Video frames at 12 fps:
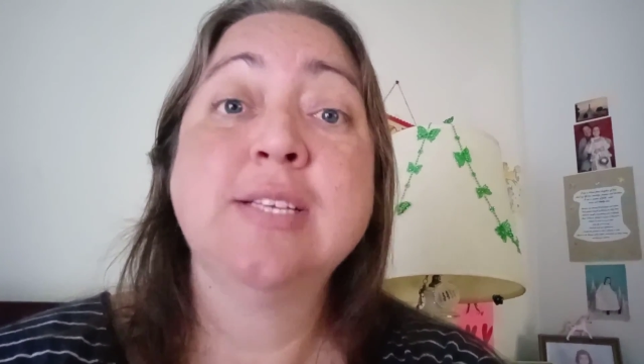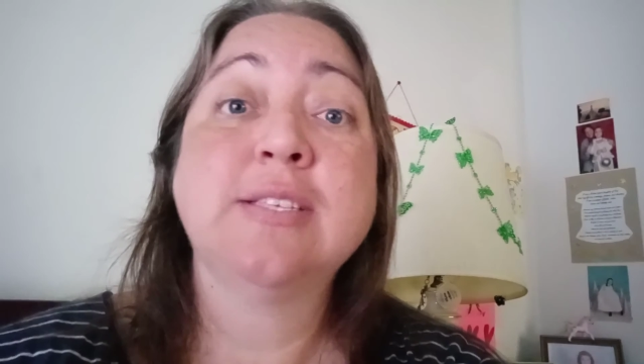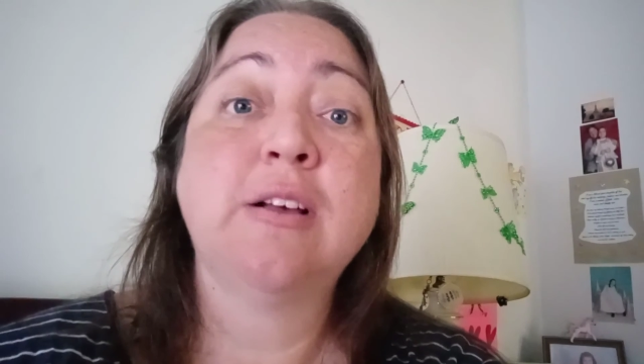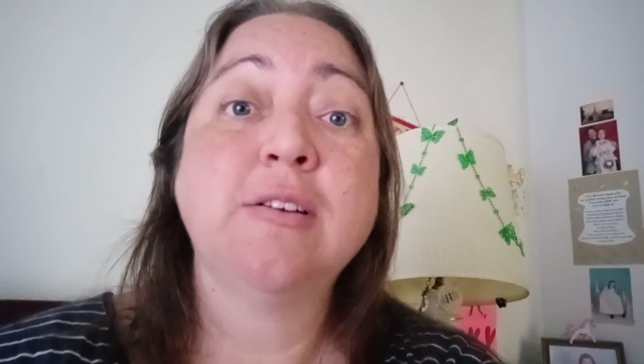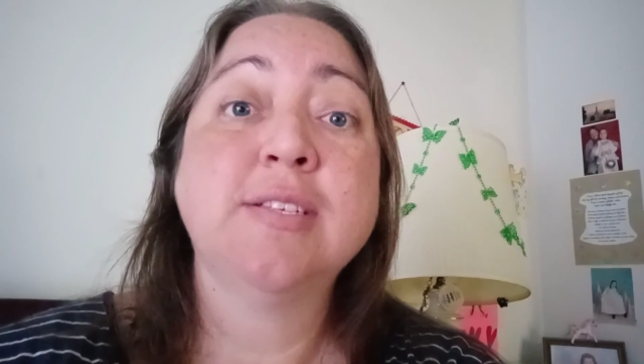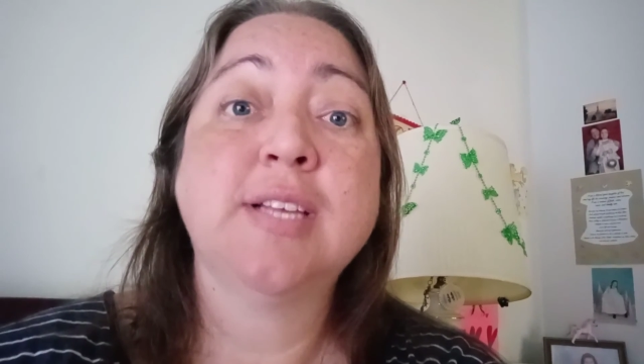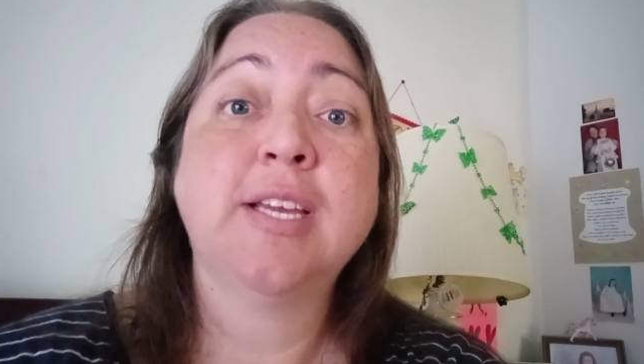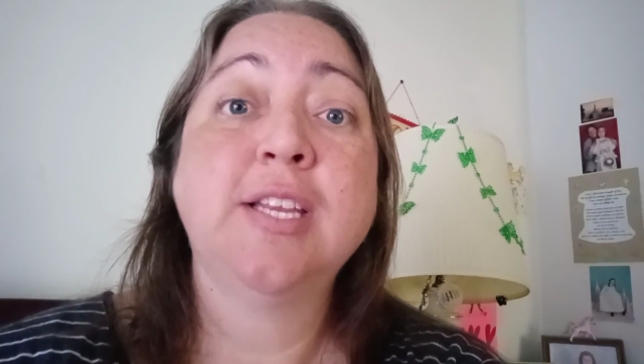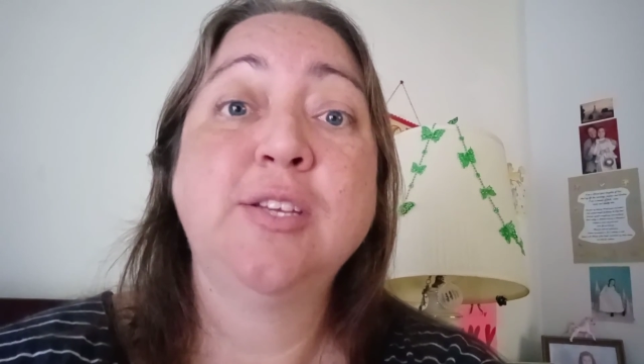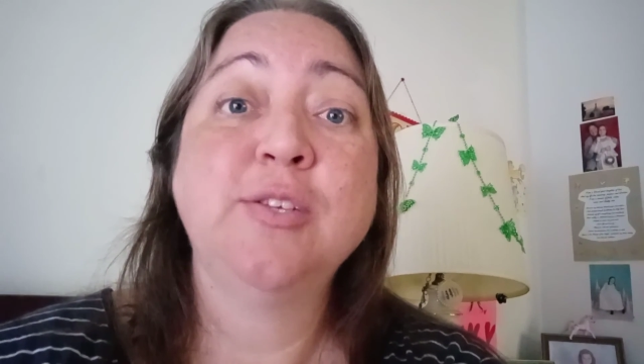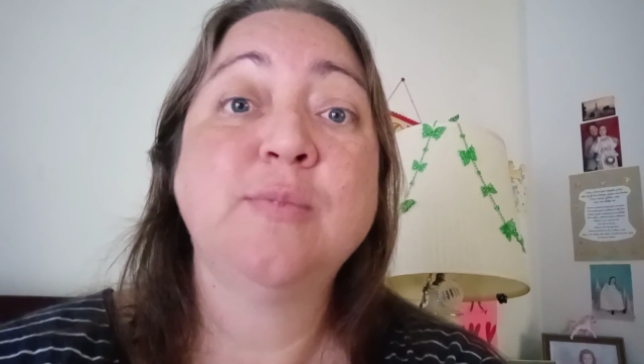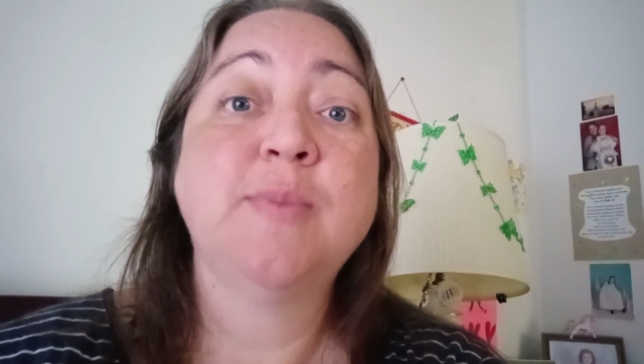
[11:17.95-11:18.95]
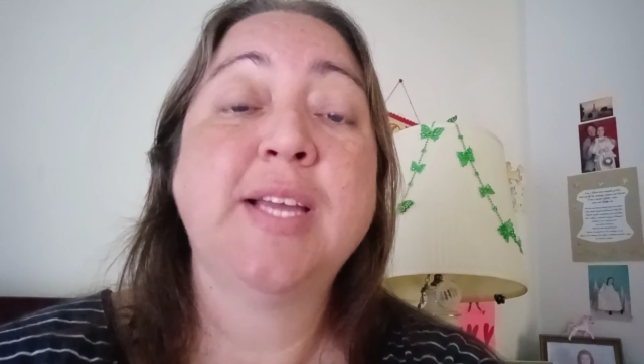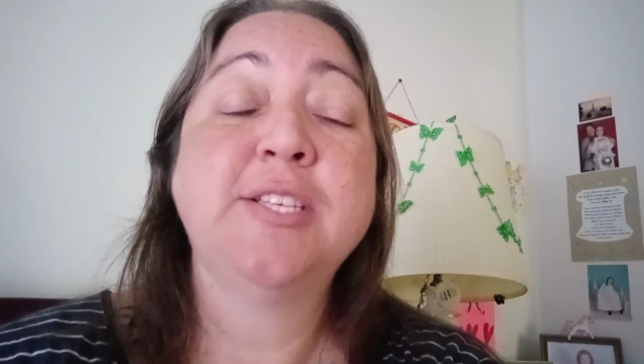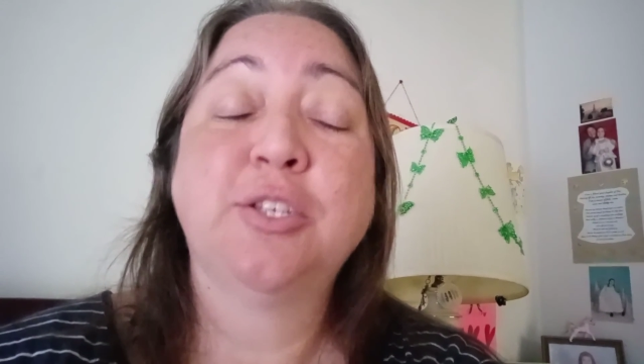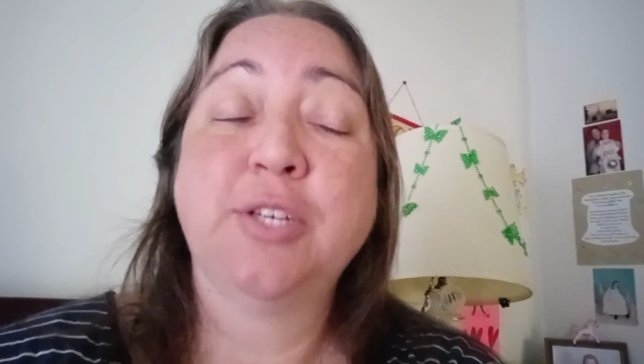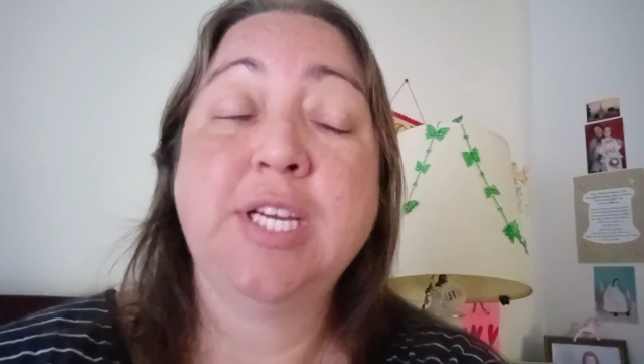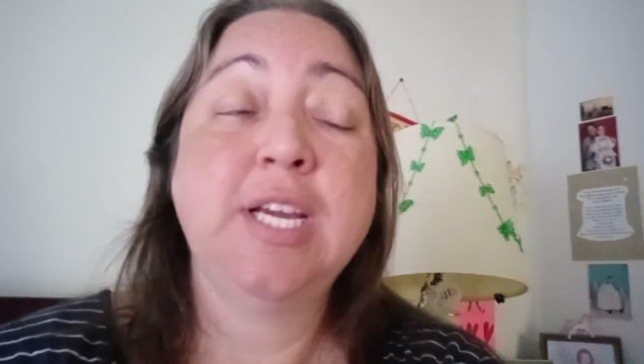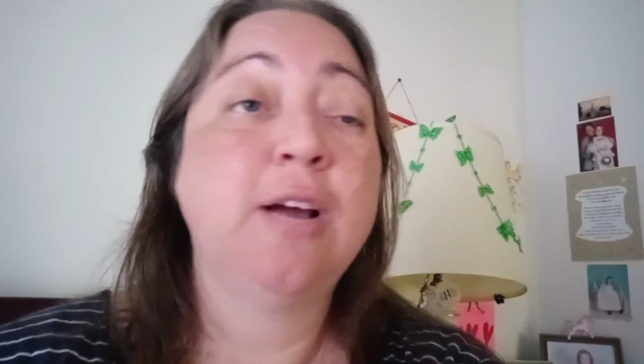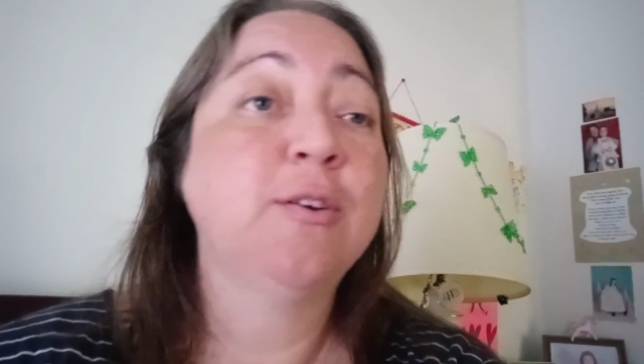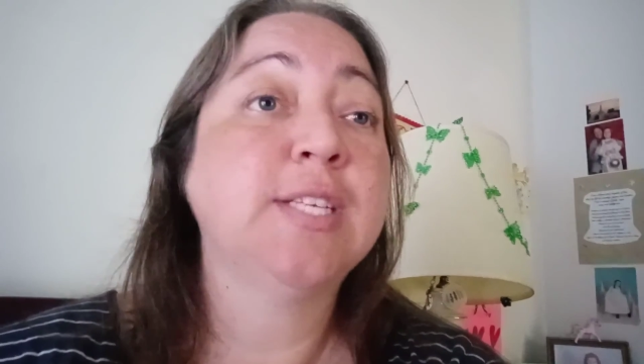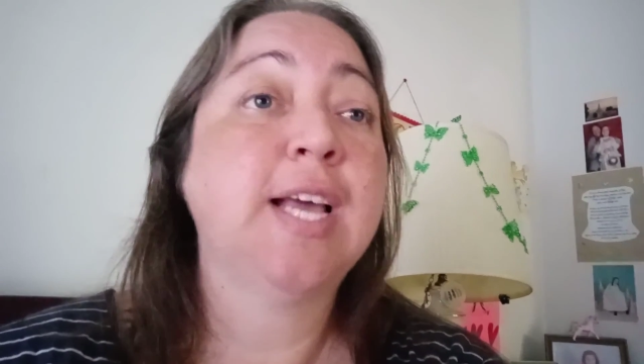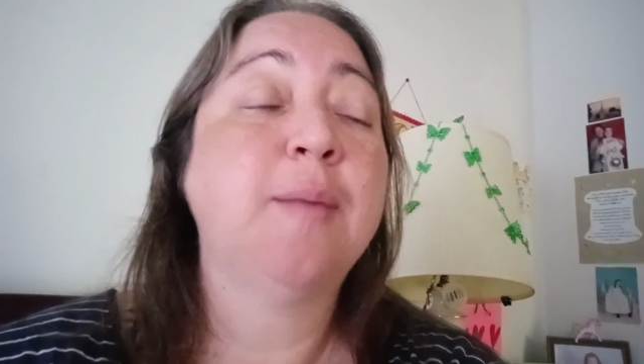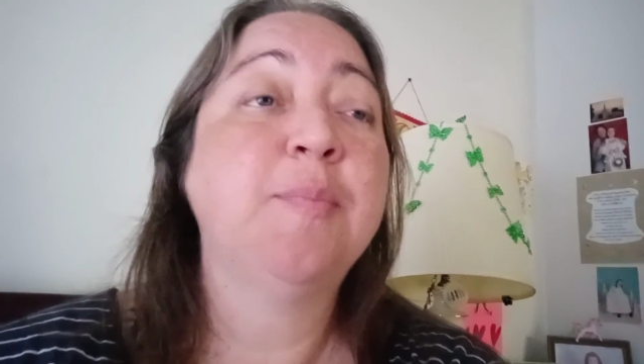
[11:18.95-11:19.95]
As long as I could use my degree, I
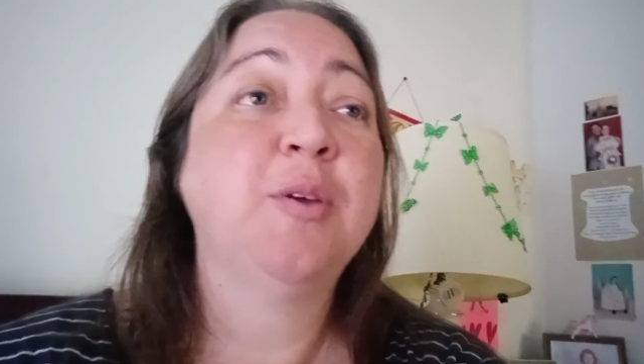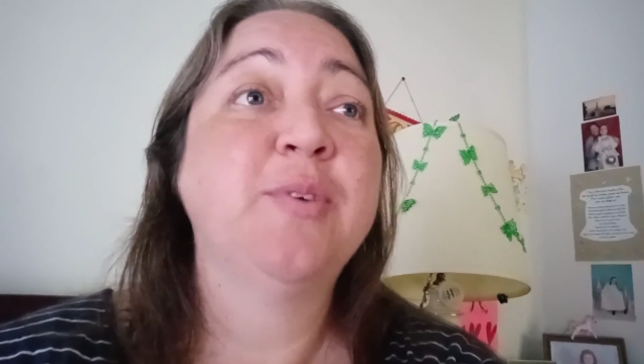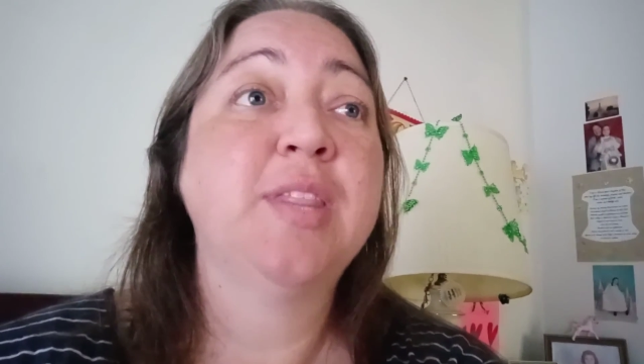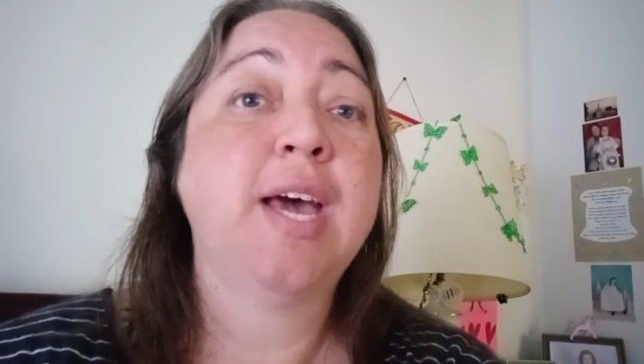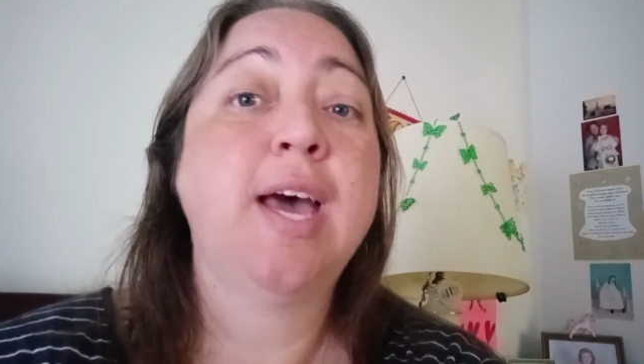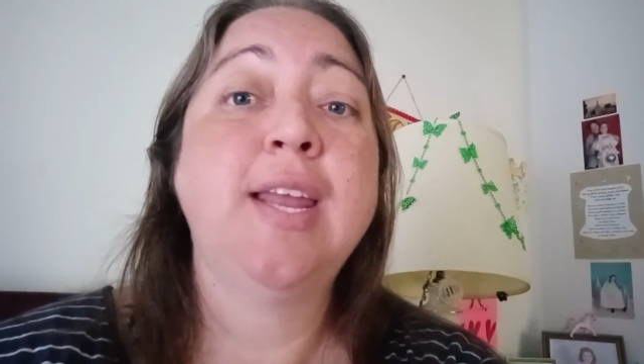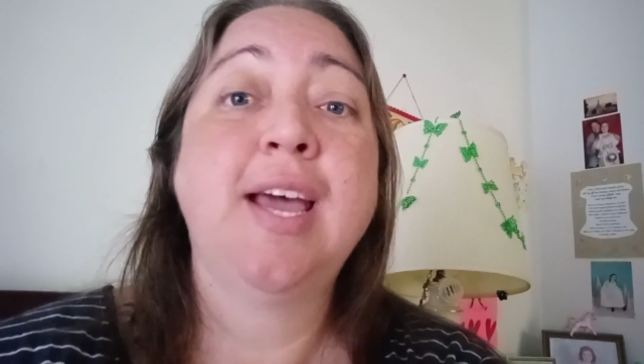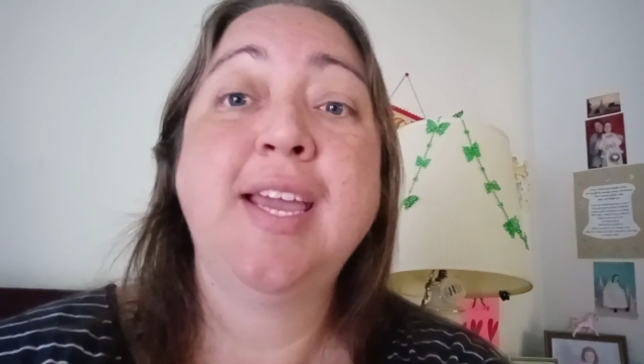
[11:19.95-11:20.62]
was happy with that.